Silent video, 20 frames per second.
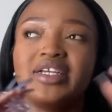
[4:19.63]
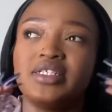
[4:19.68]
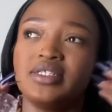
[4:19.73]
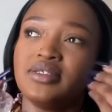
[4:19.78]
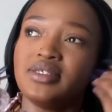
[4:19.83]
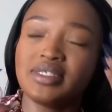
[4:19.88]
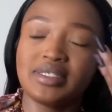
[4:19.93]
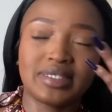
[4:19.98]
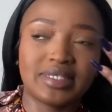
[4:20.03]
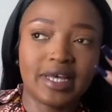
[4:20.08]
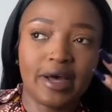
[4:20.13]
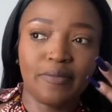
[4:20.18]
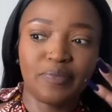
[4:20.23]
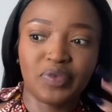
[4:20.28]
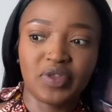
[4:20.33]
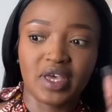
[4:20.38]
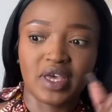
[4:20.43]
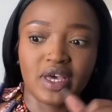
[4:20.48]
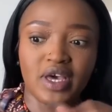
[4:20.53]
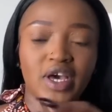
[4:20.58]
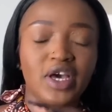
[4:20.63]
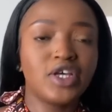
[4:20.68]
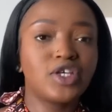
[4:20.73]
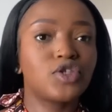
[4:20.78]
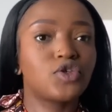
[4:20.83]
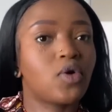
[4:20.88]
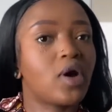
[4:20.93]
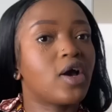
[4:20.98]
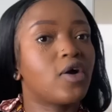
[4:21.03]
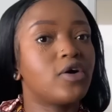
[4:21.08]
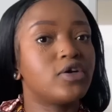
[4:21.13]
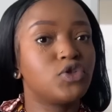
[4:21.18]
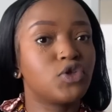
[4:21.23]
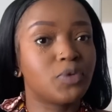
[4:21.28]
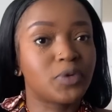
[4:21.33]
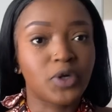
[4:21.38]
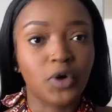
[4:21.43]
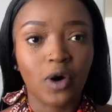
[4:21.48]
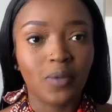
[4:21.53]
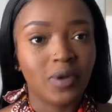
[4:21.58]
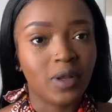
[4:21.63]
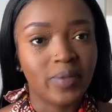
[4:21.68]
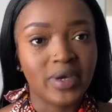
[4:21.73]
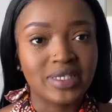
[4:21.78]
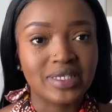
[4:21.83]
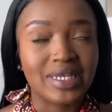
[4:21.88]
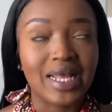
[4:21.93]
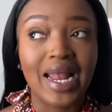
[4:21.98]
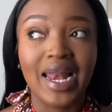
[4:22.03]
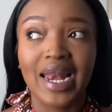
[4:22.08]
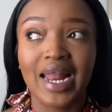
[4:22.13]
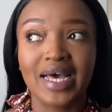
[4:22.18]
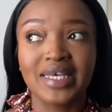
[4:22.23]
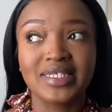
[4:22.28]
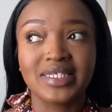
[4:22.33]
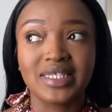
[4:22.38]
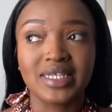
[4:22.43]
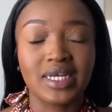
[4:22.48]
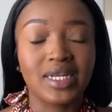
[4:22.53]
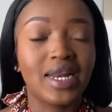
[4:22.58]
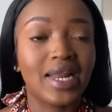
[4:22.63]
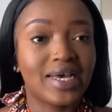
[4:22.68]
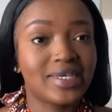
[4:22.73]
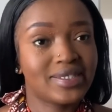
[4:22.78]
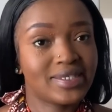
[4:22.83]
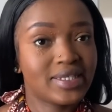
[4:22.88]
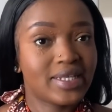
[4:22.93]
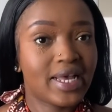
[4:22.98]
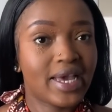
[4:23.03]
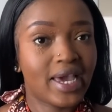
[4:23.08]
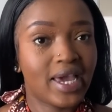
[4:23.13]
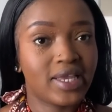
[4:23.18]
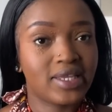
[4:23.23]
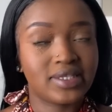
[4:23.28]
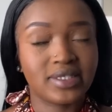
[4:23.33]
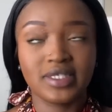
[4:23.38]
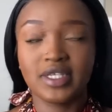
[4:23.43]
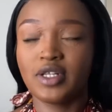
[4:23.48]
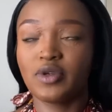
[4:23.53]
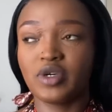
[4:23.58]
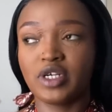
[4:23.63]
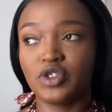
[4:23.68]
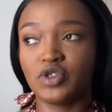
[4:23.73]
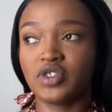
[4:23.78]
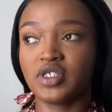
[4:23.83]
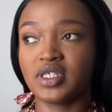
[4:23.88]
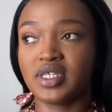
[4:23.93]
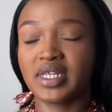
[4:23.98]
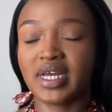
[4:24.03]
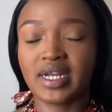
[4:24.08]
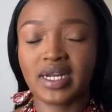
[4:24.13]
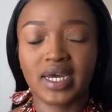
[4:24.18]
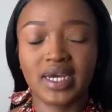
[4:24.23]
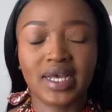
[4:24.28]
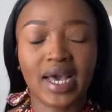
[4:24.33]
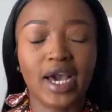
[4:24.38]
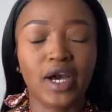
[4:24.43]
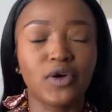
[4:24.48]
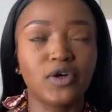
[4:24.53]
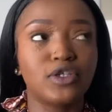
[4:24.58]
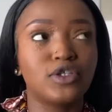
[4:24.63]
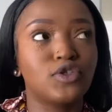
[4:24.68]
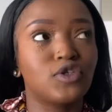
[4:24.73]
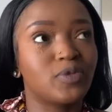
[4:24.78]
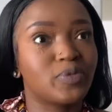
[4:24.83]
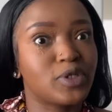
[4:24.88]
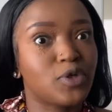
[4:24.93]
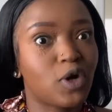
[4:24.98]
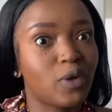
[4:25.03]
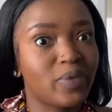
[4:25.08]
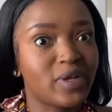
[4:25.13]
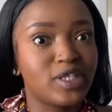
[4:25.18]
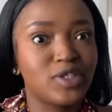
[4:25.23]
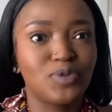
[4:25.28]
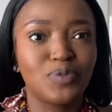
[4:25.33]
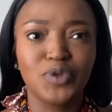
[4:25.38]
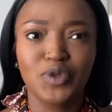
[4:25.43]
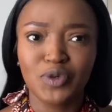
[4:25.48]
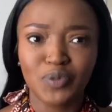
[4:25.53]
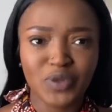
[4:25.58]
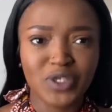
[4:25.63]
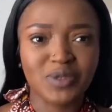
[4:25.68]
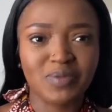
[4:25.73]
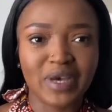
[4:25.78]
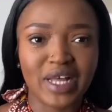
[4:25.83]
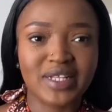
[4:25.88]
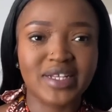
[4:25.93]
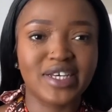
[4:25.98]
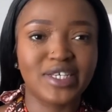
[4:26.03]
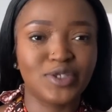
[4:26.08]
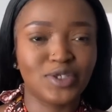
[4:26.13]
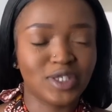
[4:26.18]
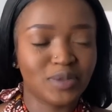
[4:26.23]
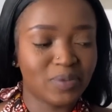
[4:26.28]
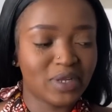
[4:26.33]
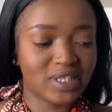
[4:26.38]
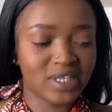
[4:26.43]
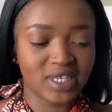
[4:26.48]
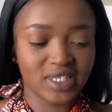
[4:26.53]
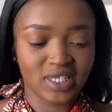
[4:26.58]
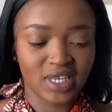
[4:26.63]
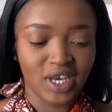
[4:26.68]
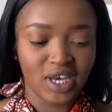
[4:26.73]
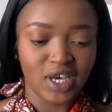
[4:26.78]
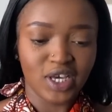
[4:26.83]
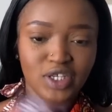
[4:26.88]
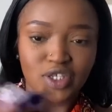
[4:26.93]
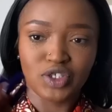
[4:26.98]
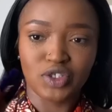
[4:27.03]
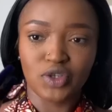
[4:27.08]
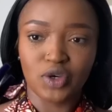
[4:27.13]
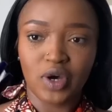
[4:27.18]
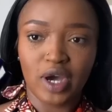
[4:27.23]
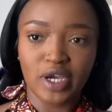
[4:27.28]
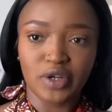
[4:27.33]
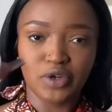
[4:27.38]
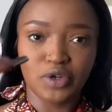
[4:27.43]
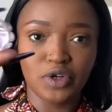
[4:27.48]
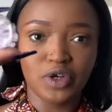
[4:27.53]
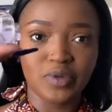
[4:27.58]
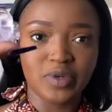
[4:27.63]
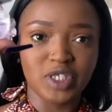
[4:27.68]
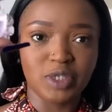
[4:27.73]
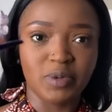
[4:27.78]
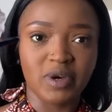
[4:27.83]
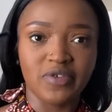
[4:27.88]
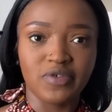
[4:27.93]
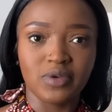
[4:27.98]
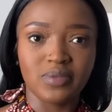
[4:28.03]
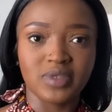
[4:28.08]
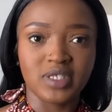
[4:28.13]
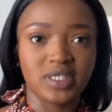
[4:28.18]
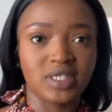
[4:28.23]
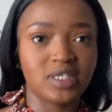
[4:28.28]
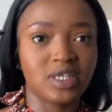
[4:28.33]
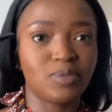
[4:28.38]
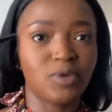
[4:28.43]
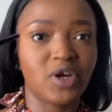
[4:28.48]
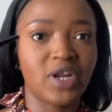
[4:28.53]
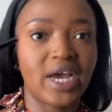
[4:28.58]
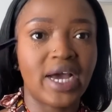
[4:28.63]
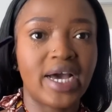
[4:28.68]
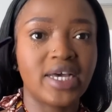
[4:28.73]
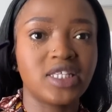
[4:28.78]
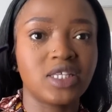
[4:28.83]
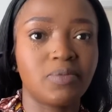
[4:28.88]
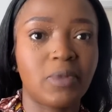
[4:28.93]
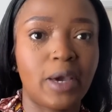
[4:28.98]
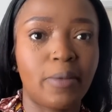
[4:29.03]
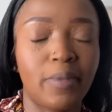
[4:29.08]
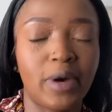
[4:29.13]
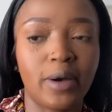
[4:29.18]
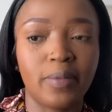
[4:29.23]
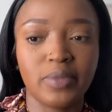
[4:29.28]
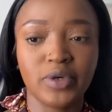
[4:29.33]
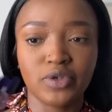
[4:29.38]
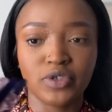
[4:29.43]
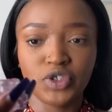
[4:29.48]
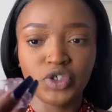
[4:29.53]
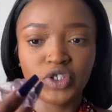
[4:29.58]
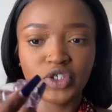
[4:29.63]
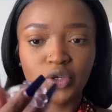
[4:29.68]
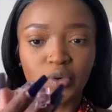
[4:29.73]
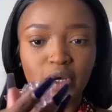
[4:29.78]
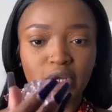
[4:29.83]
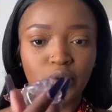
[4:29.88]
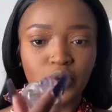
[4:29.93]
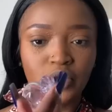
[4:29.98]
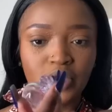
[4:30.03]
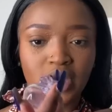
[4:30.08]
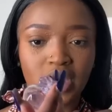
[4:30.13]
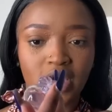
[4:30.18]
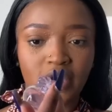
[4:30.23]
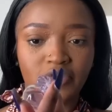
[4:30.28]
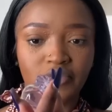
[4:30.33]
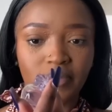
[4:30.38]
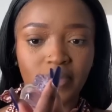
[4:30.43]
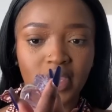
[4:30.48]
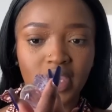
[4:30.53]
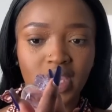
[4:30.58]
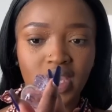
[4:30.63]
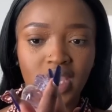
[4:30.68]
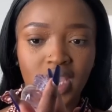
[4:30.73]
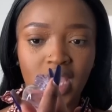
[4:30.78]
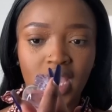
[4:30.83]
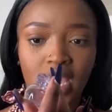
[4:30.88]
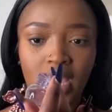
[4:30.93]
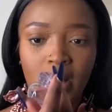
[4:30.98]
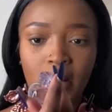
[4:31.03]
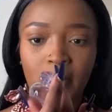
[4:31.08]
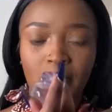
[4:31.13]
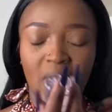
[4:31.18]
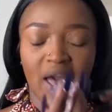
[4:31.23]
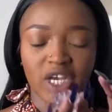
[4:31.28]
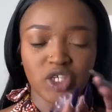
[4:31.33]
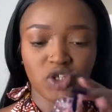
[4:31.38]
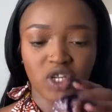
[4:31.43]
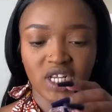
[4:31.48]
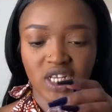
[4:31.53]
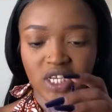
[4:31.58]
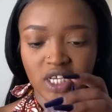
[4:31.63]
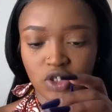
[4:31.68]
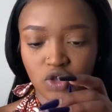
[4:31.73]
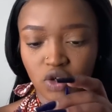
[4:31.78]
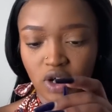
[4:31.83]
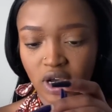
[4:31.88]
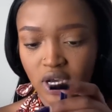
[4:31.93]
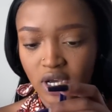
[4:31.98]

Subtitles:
there's something. So I got so many compliments last night. It was just that night. I got so many compliments. You smell nice, you smell nice. So I don't know which perfume this is. I'm gonna ask my mom because she's the one who gave me. Actually,